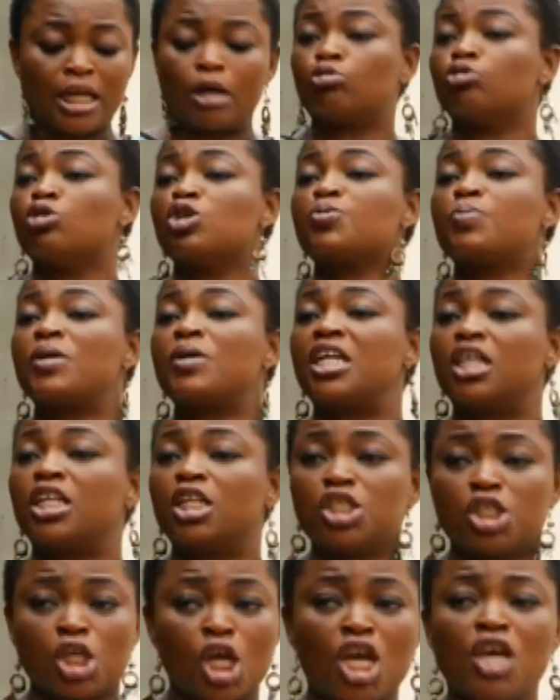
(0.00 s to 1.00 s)
that could not speak
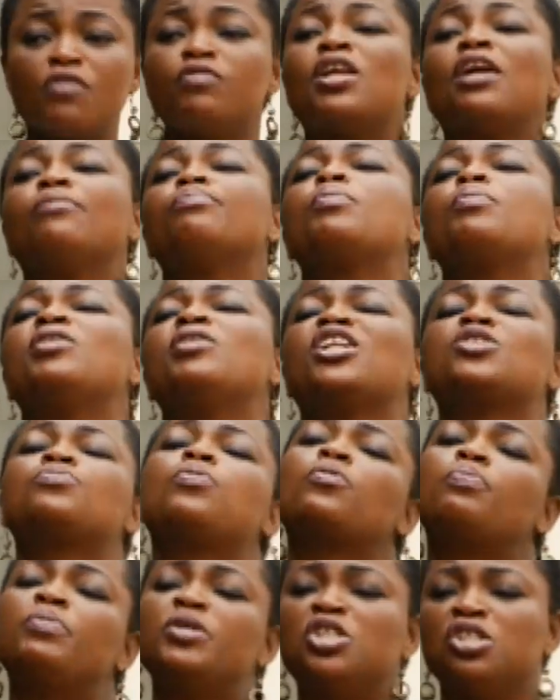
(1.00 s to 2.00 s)
English, even that people that
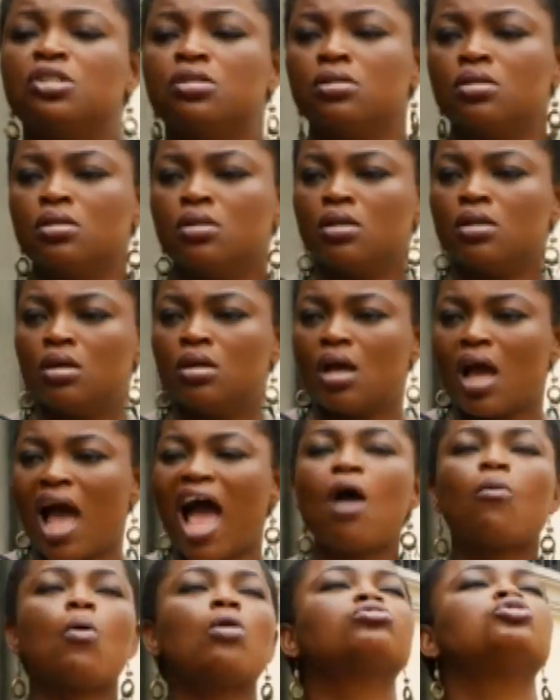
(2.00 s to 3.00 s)
spoke Pidgin.
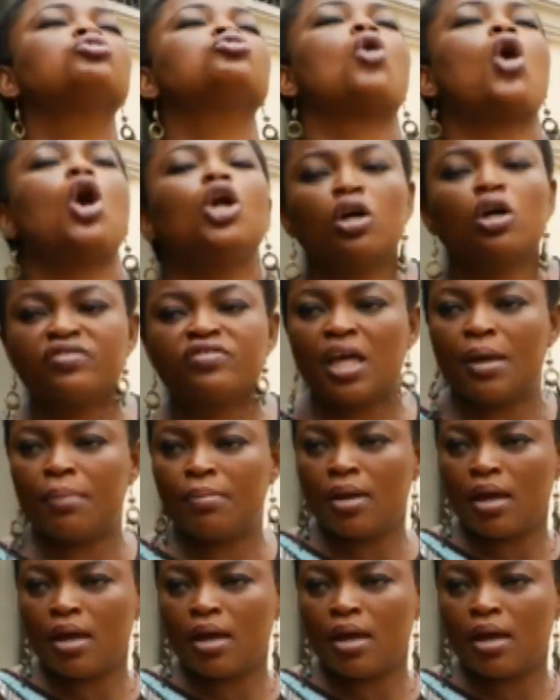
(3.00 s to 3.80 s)
I worked with all of them.